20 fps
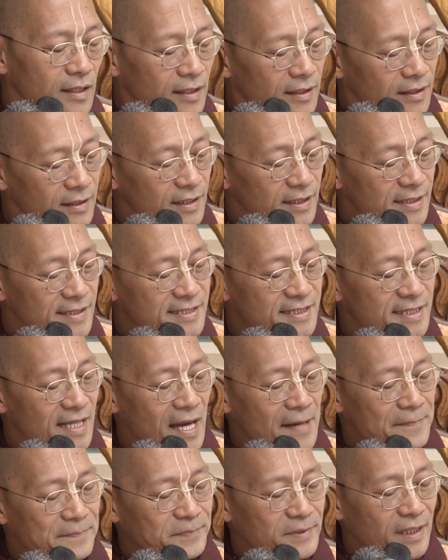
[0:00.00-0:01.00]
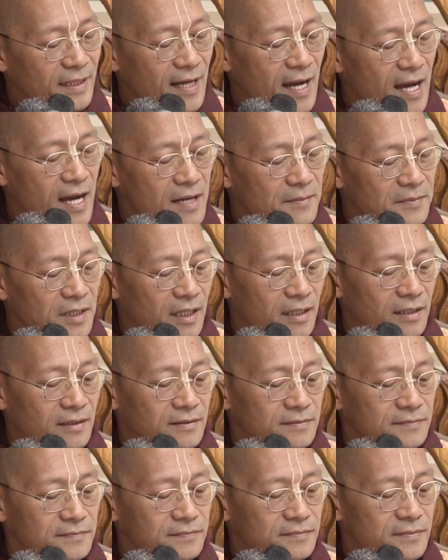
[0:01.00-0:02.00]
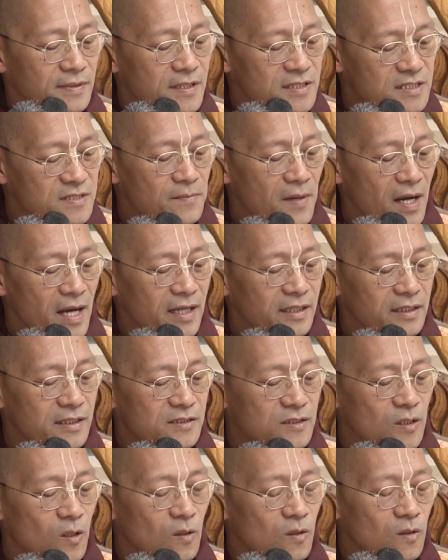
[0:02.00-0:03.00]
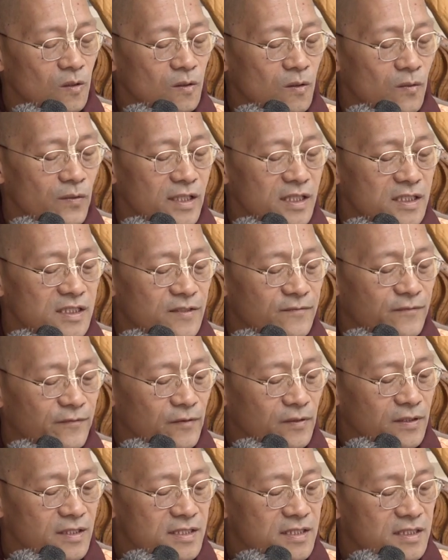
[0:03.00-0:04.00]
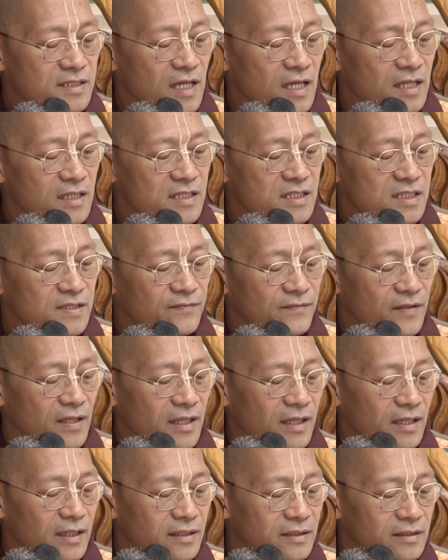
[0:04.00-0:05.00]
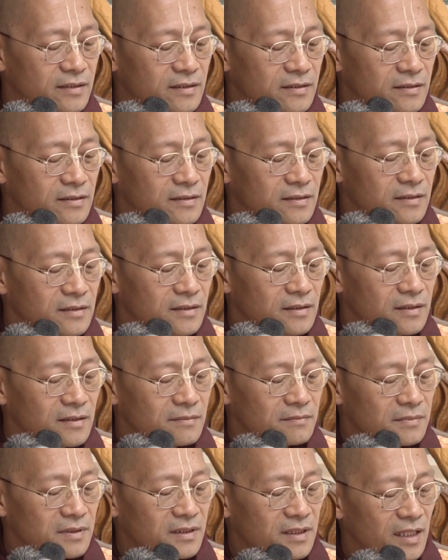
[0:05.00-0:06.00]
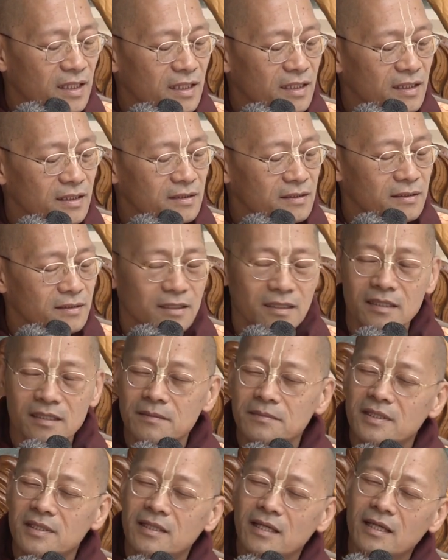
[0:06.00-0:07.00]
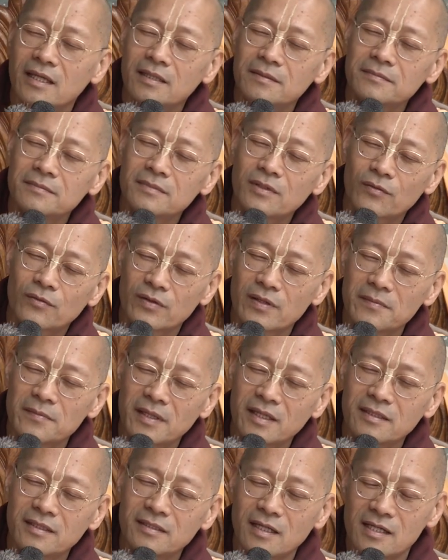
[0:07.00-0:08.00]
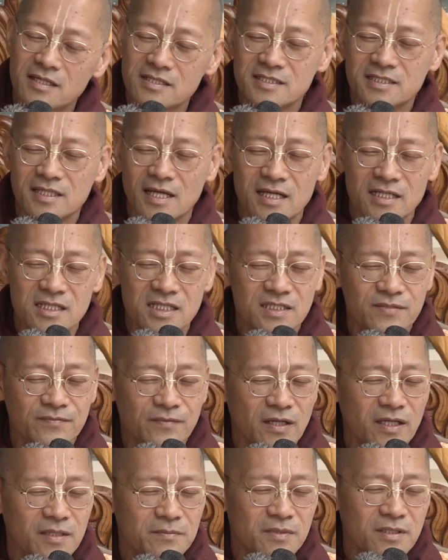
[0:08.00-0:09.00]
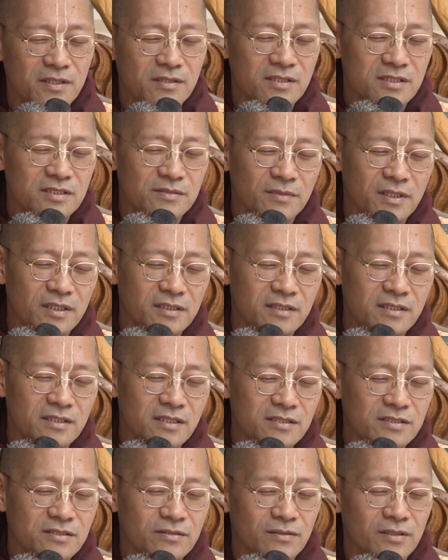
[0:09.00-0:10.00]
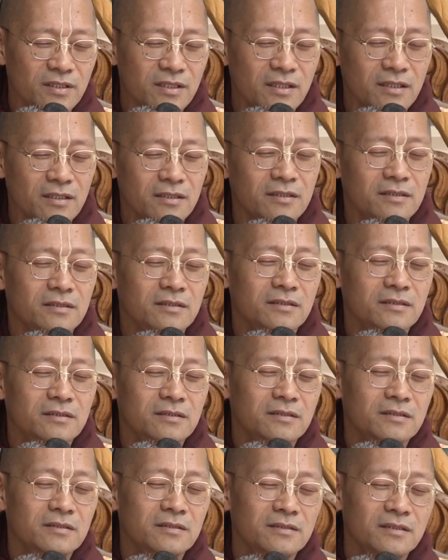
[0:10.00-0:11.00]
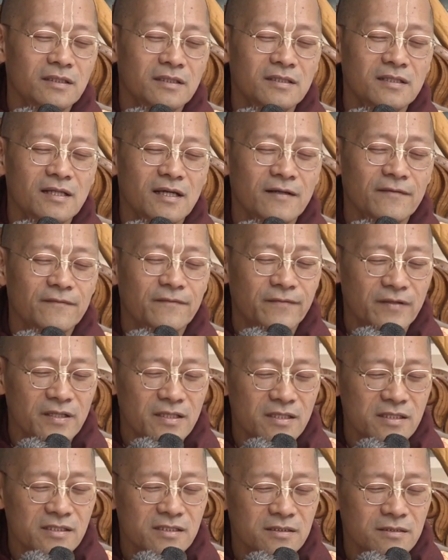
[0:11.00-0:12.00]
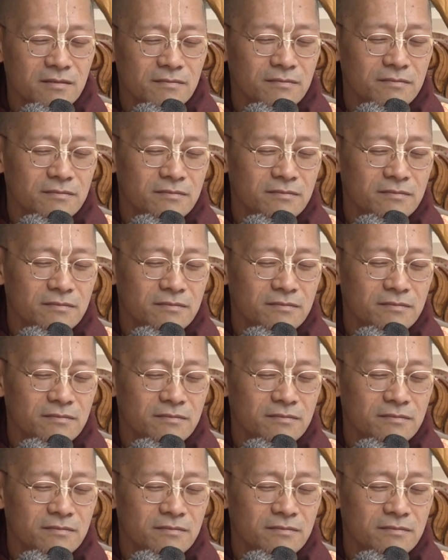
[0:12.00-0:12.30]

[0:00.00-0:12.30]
He is aptakama. His mind is always fully satisfied. But then he became or remained unsatisfied because Mother Yaśodā did not finish